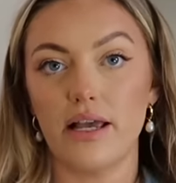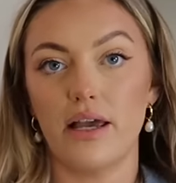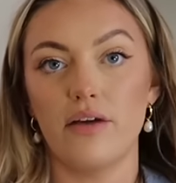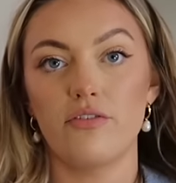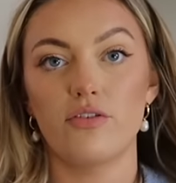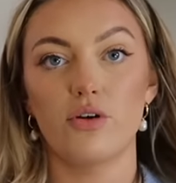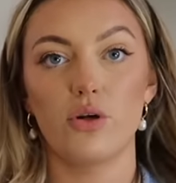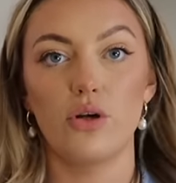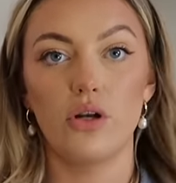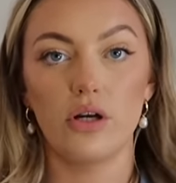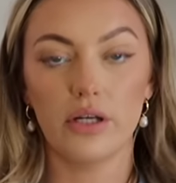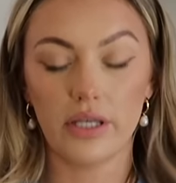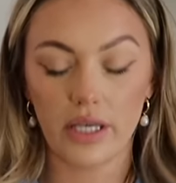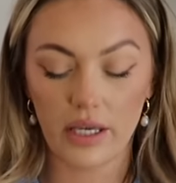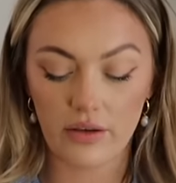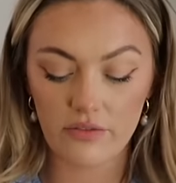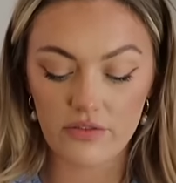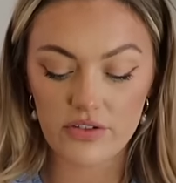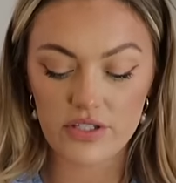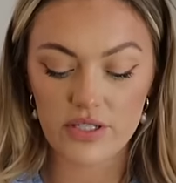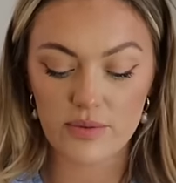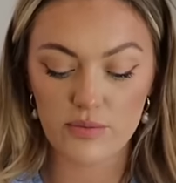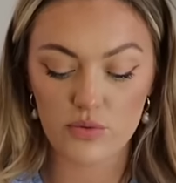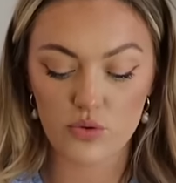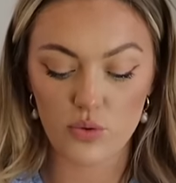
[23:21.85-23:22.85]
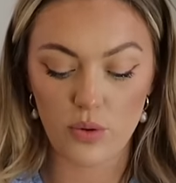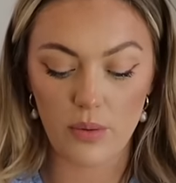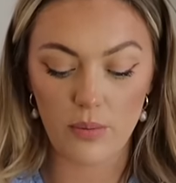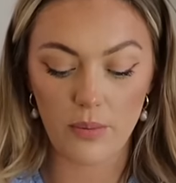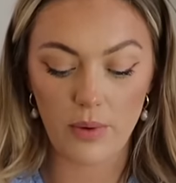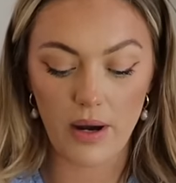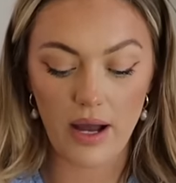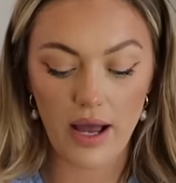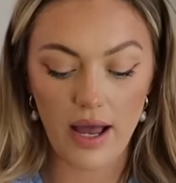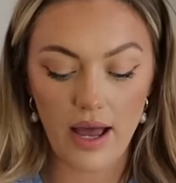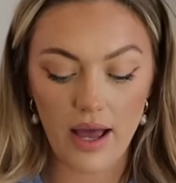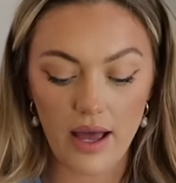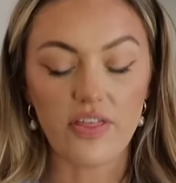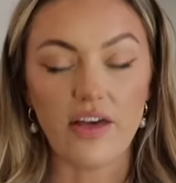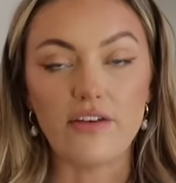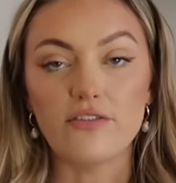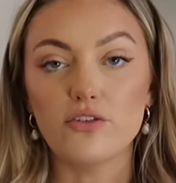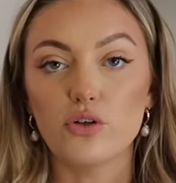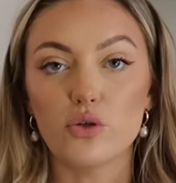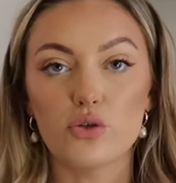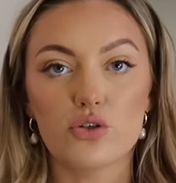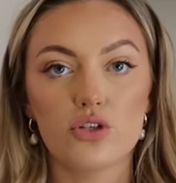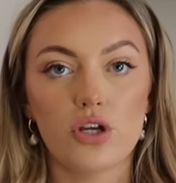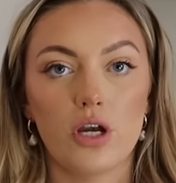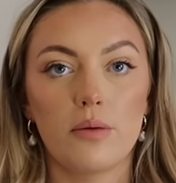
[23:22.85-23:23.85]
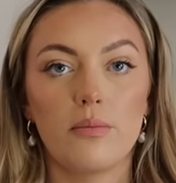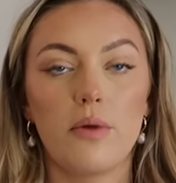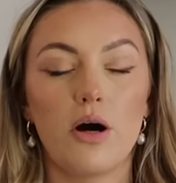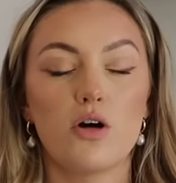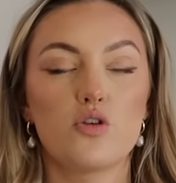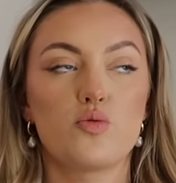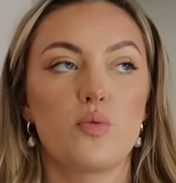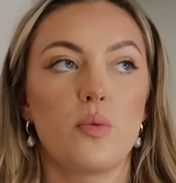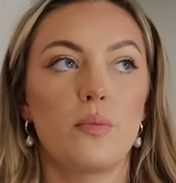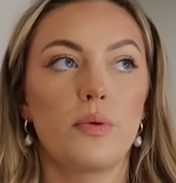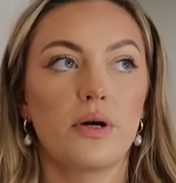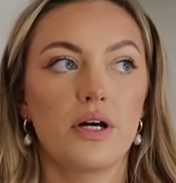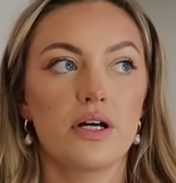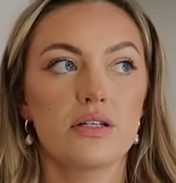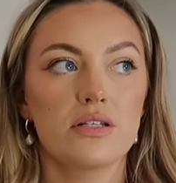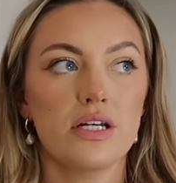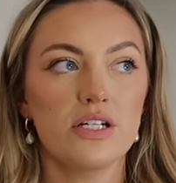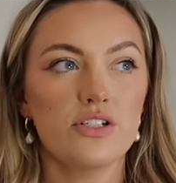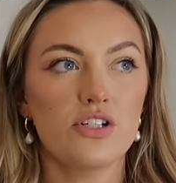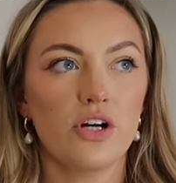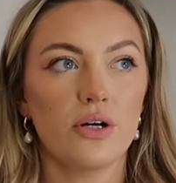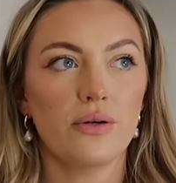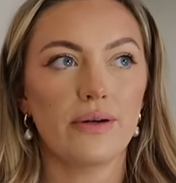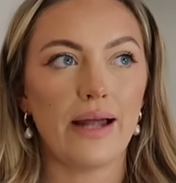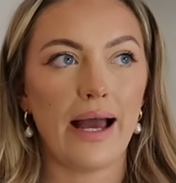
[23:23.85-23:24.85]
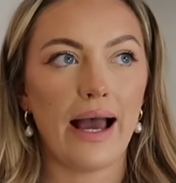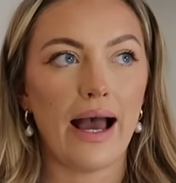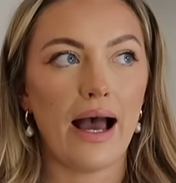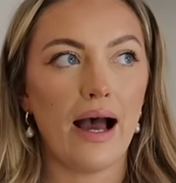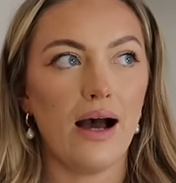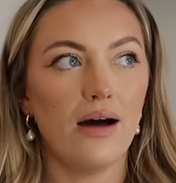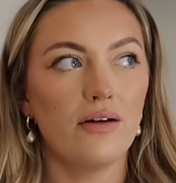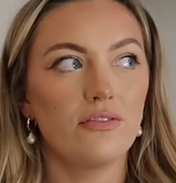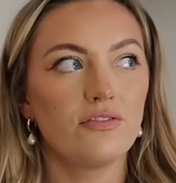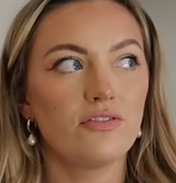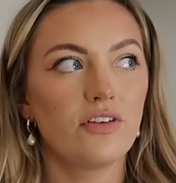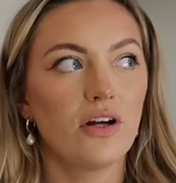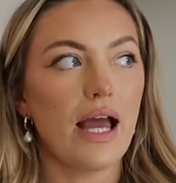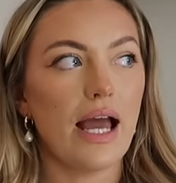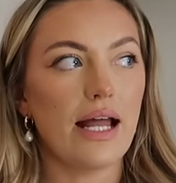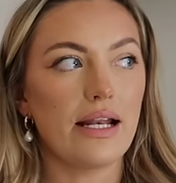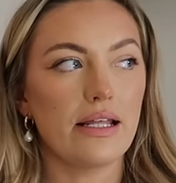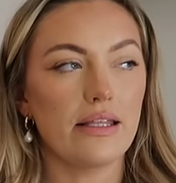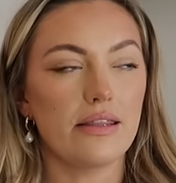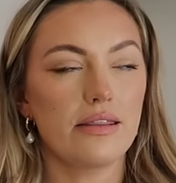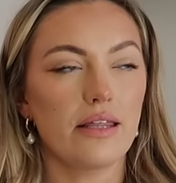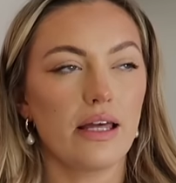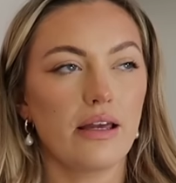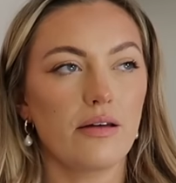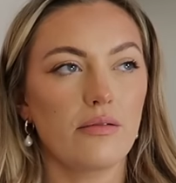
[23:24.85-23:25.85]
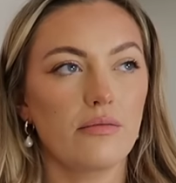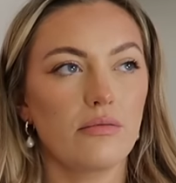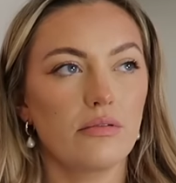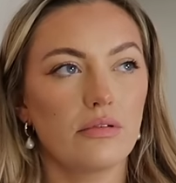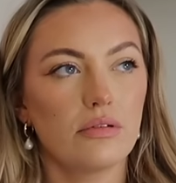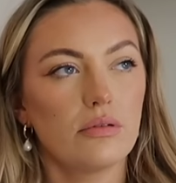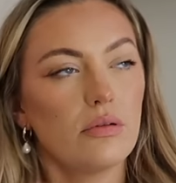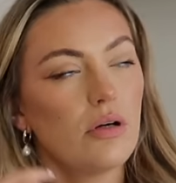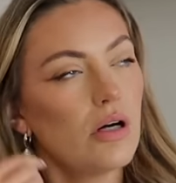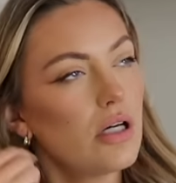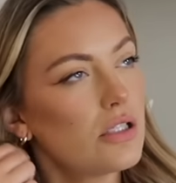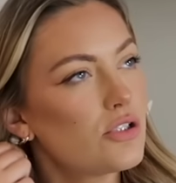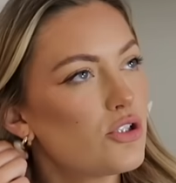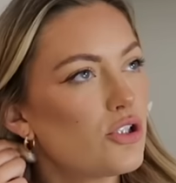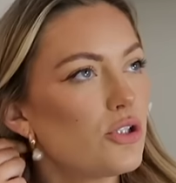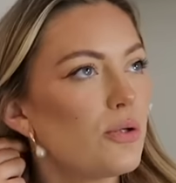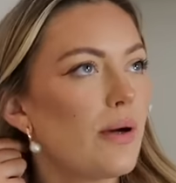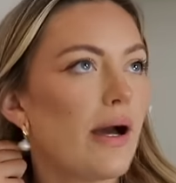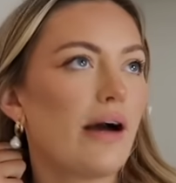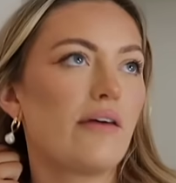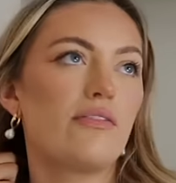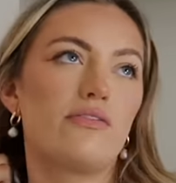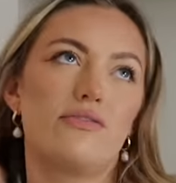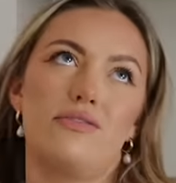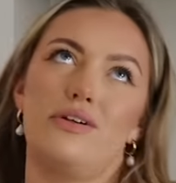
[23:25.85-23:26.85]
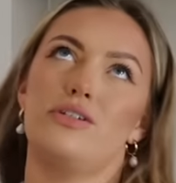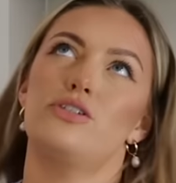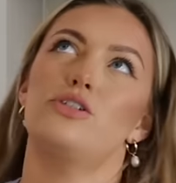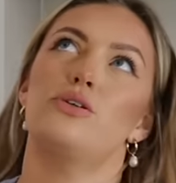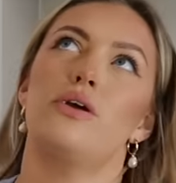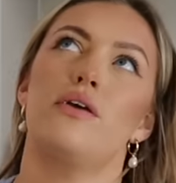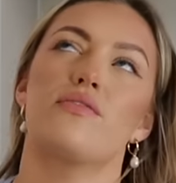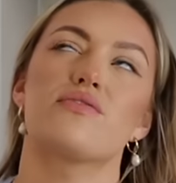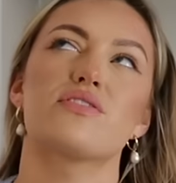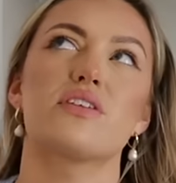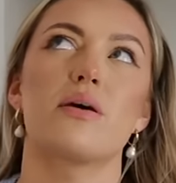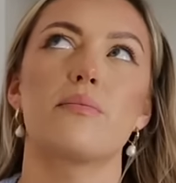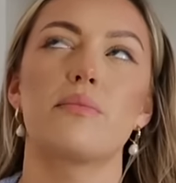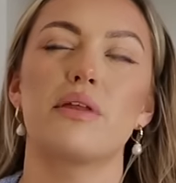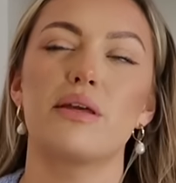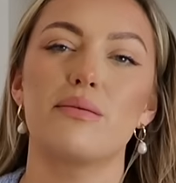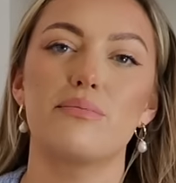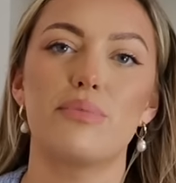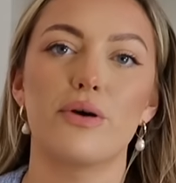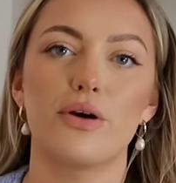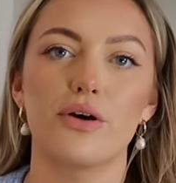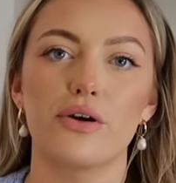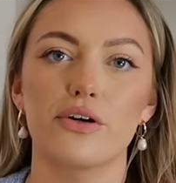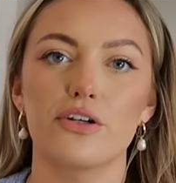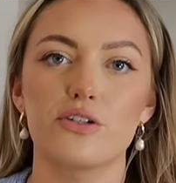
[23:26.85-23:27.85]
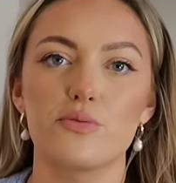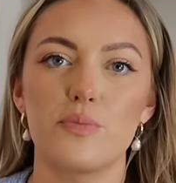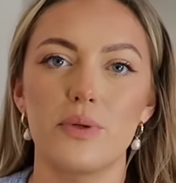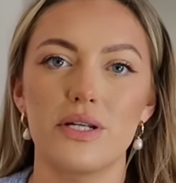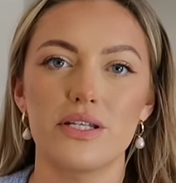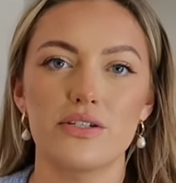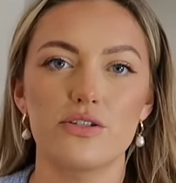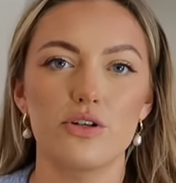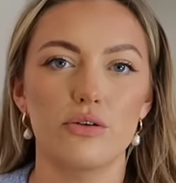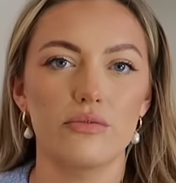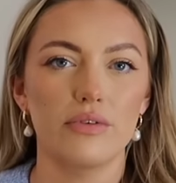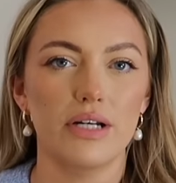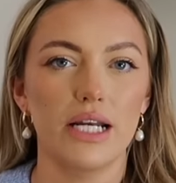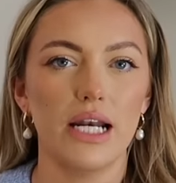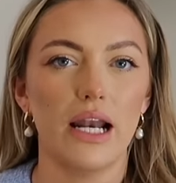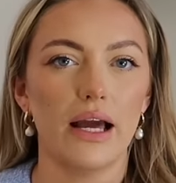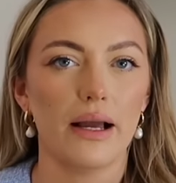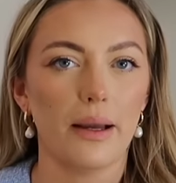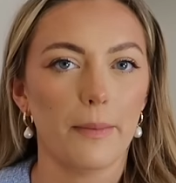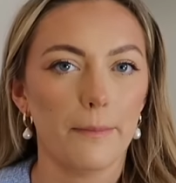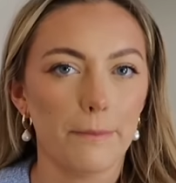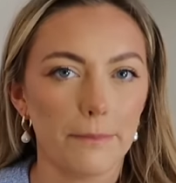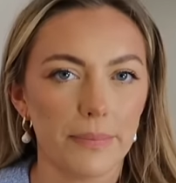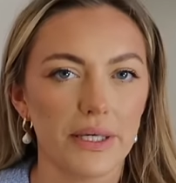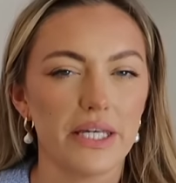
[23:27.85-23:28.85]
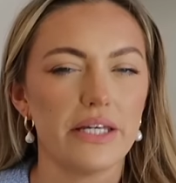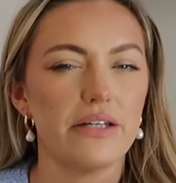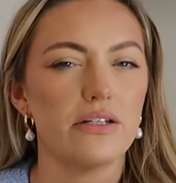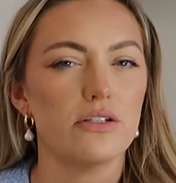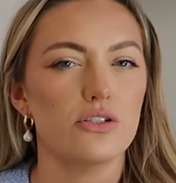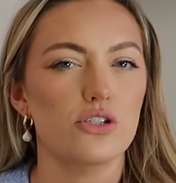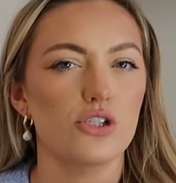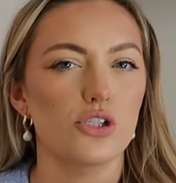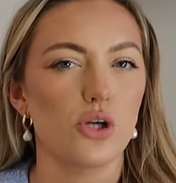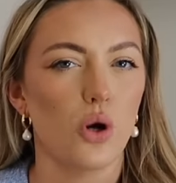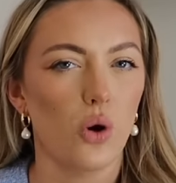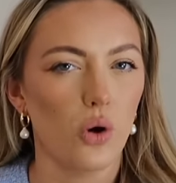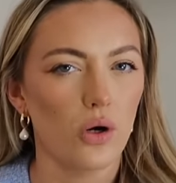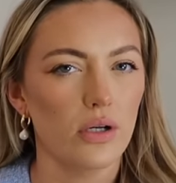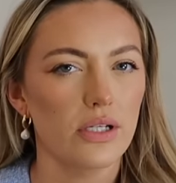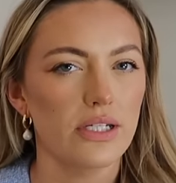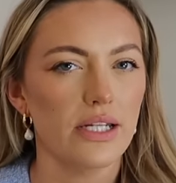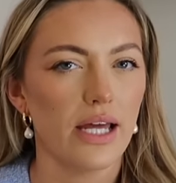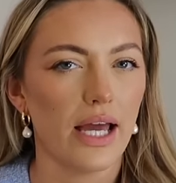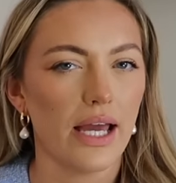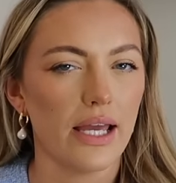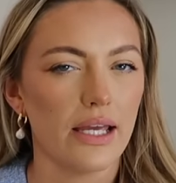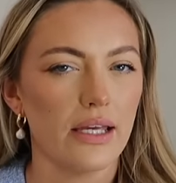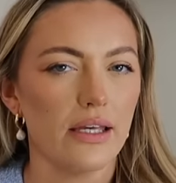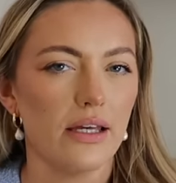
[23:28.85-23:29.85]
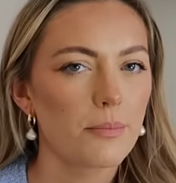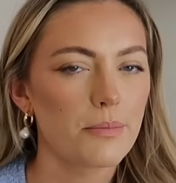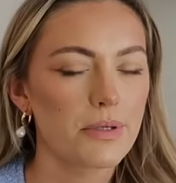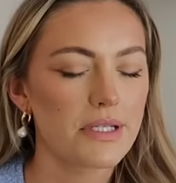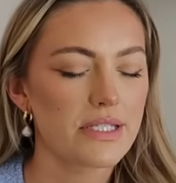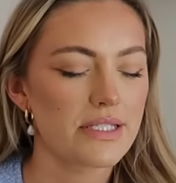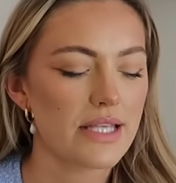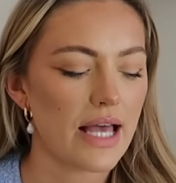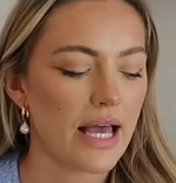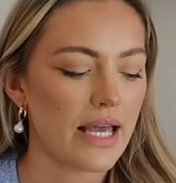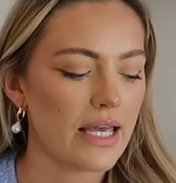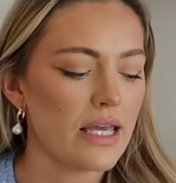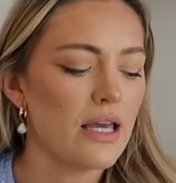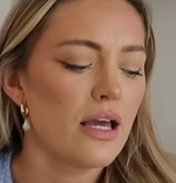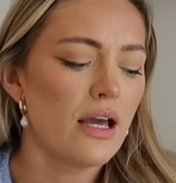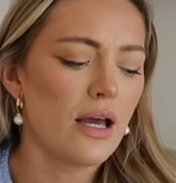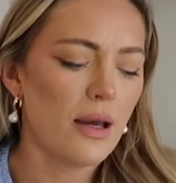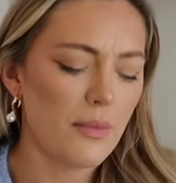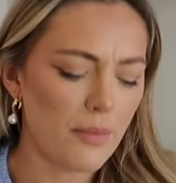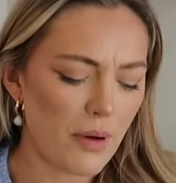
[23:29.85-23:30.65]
If you're looking for some swimwear, they've got so much, but because I don't have anything, well, I do have something booked, but it's not really like a beach holiday per se,